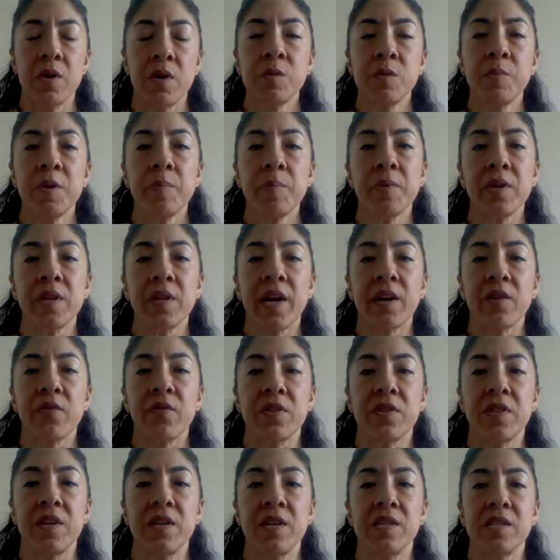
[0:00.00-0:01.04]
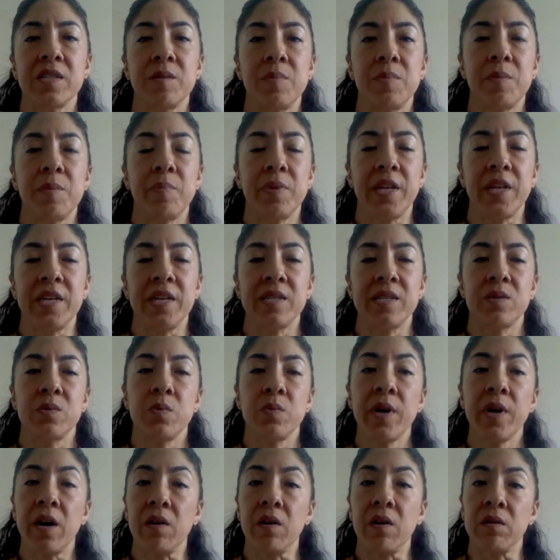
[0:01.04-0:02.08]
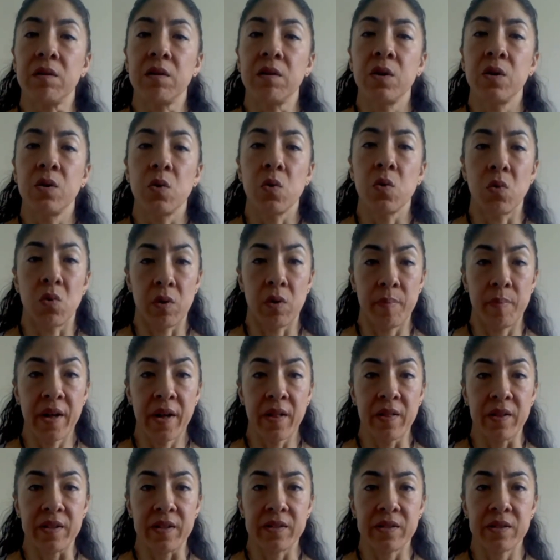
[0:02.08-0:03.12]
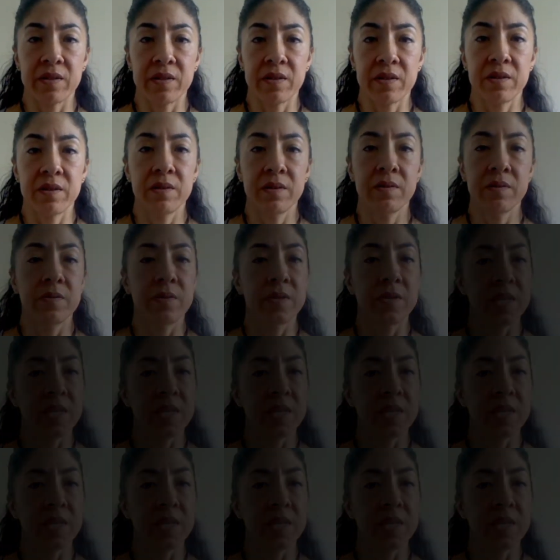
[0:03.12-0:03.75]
most people like for things to be placed well, or balanced.